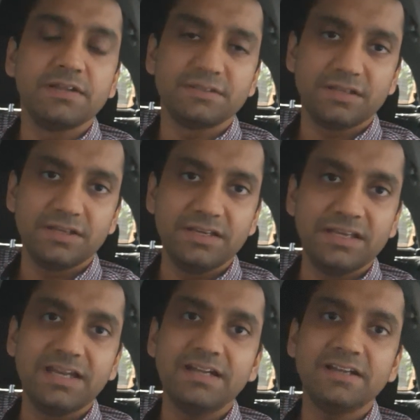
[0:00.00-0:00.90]
the
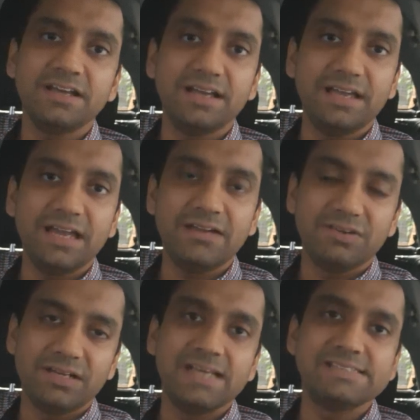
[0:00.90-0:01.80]
great
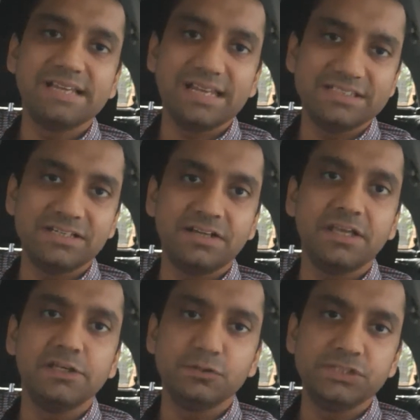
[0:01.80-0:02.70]
advertising legend
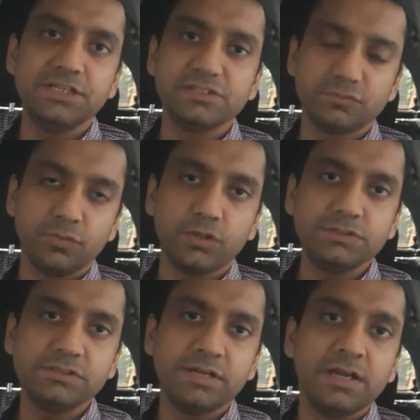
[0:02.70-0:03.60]
Eugene
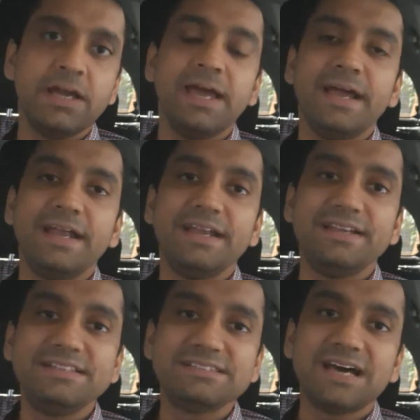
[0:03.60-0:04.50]
Schwartz,
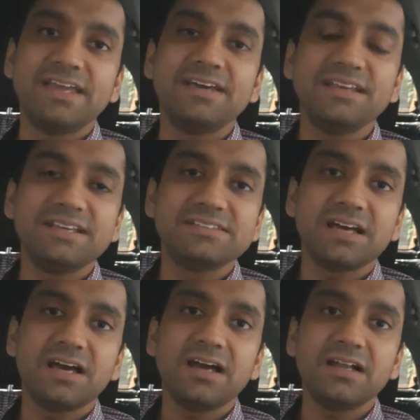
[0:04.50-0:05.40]
desire is
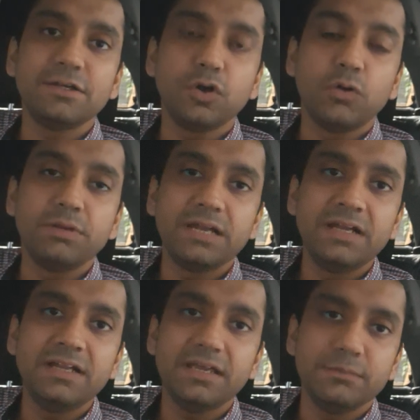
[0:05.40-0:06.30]
a
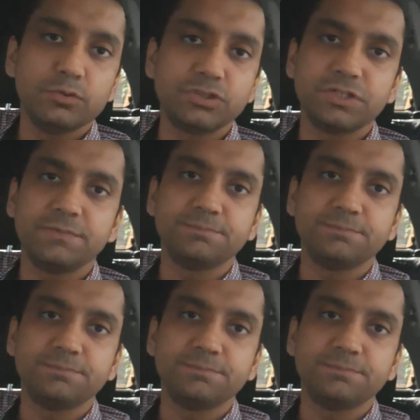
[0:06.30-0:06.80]
dominant emotion